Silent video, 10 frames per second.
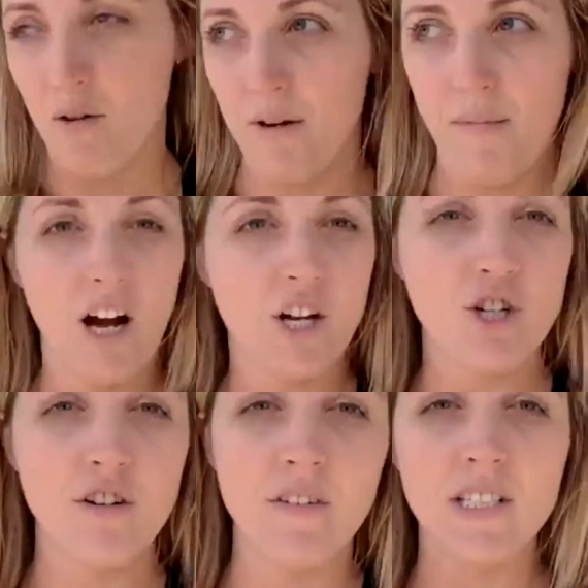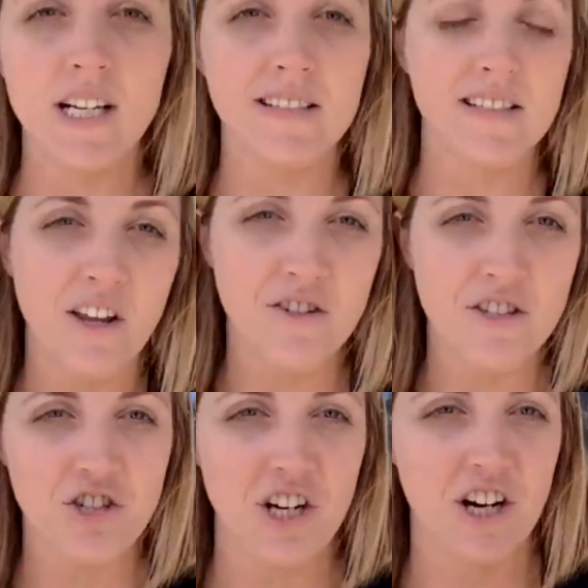to make $150,000 this year.